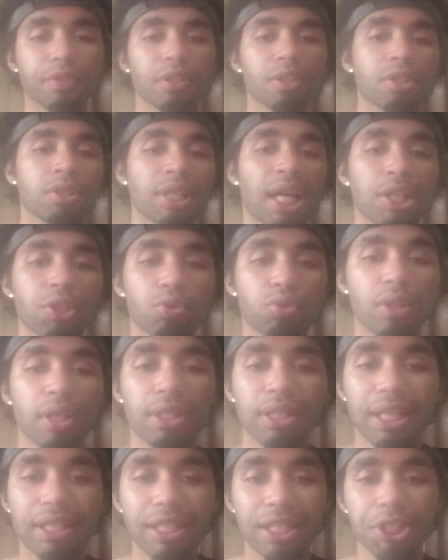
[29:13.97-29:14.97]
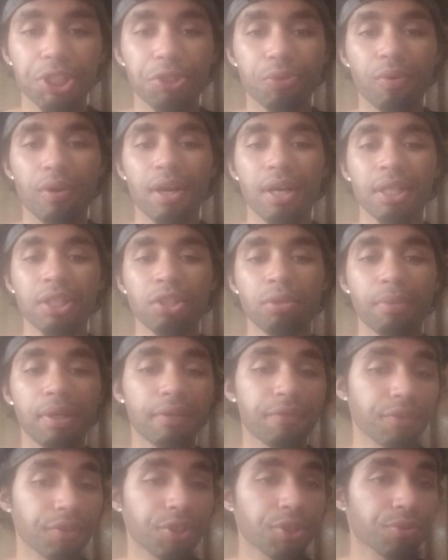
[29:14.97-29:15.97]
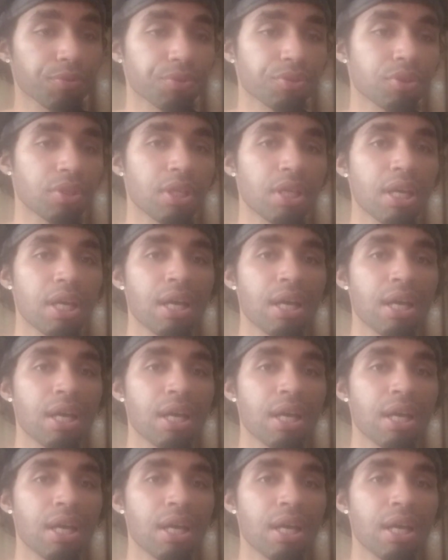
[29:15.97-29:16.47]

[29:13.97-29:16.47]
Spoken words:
Because I do not let that slide on my videos.